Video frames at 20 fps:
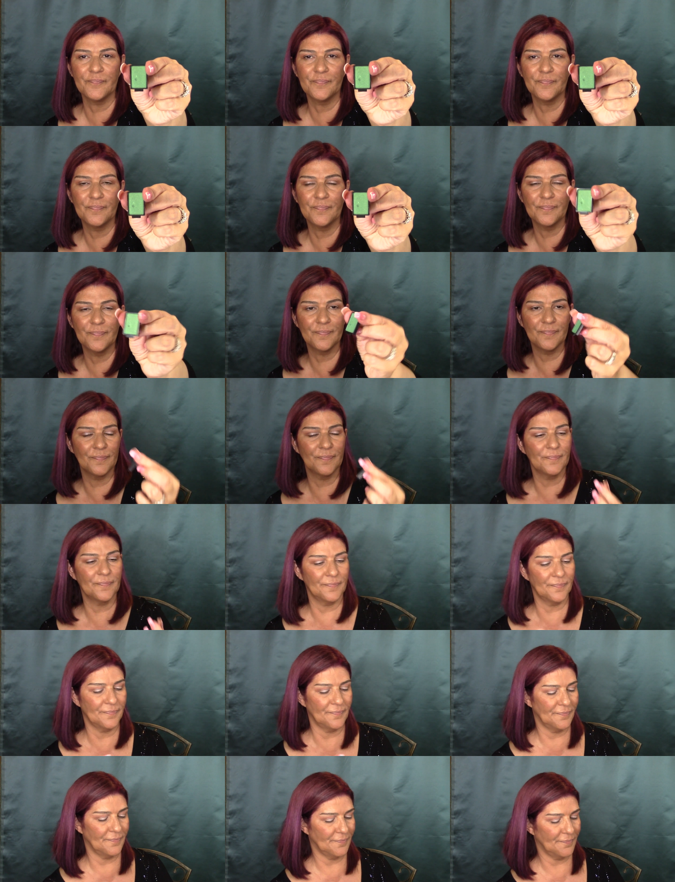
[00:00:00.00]

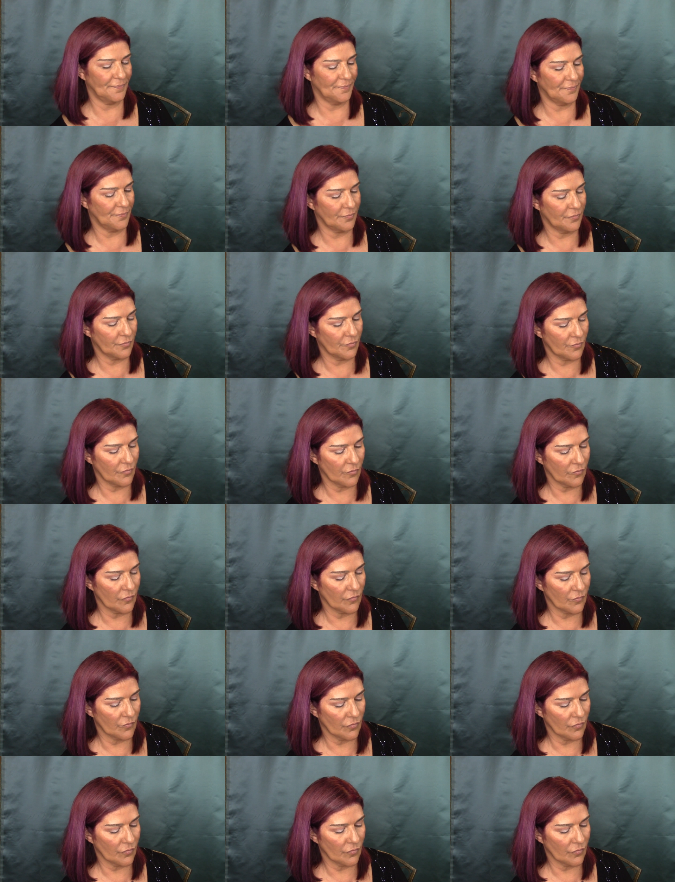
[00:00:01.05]
(silence)